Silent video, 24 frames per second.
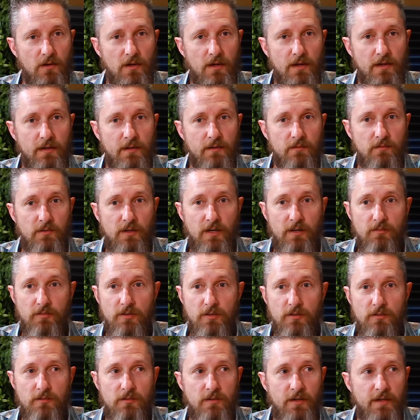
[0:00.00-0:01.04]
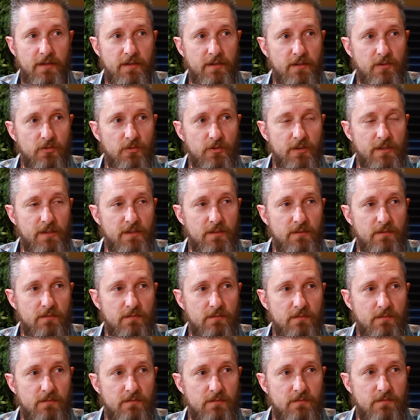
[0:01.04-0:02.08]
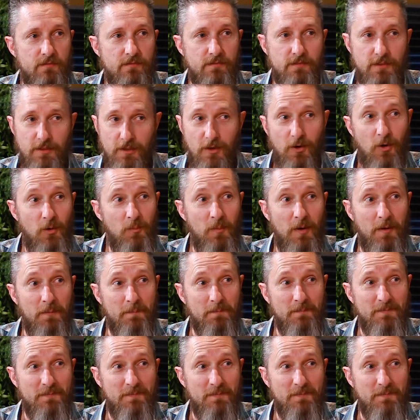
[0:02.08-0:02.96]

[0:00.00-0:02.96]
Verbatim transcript: I have a '93 Tacoma.